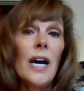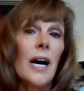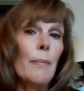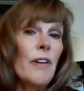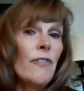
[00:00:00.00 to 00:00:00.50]

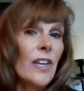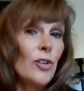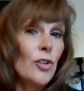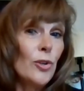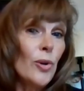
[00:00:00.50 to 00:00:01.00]
If they
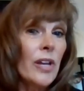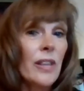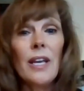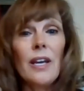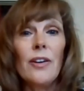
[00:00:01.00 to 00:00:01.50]
do, are
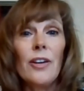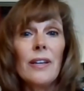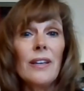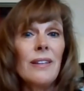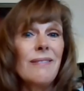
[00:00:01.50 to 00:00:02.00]
they going
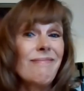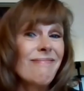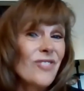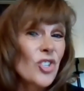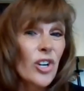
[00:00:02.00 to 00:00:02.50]
to
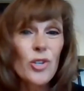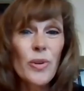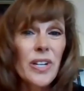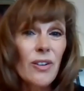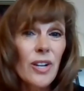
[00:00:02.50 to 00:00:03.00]
charge you
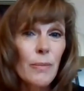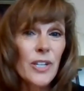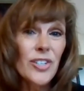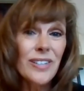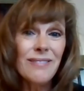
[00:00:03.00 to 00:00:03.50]
another
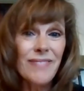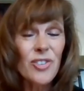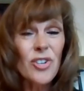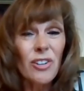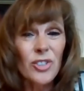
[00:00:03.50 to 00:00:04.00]
commission?
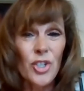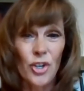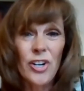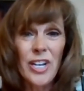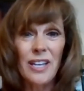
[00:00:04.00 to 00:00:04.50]
That's called
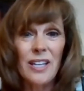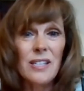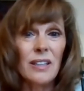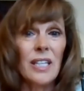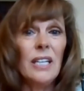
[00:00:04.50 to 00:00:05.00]
churning.
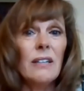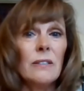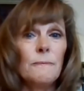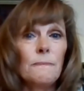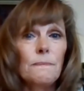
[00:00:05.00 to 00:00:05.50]
It's
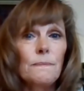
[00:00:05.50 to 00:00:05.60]
illegal.